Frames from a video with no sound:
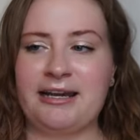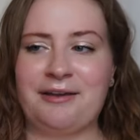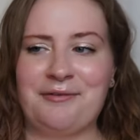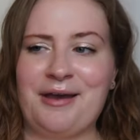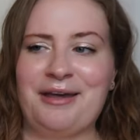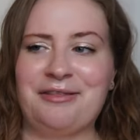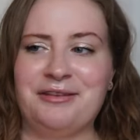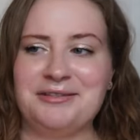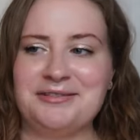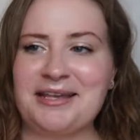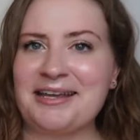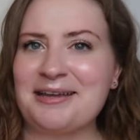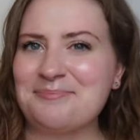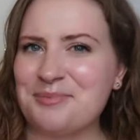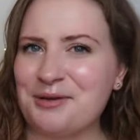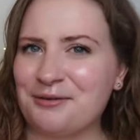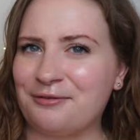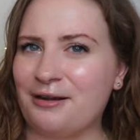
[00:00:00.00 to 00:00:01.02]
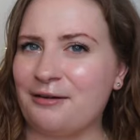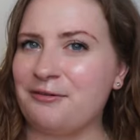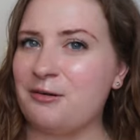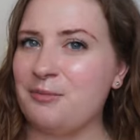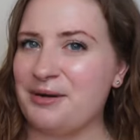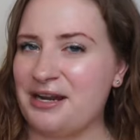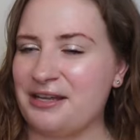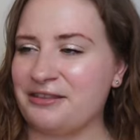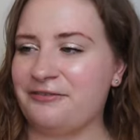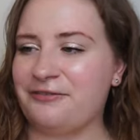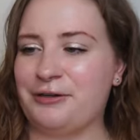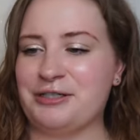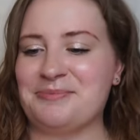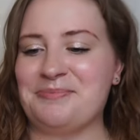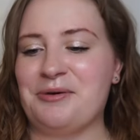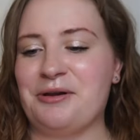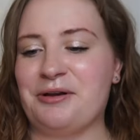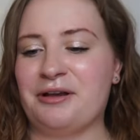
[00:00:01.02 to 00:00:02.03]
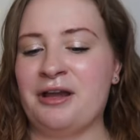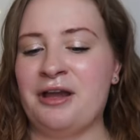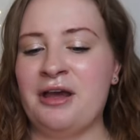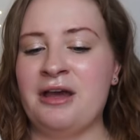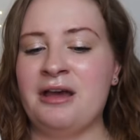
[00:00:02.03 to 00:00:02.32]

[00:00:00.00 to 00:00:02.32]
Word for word: I've had the second book forever, but not the first book.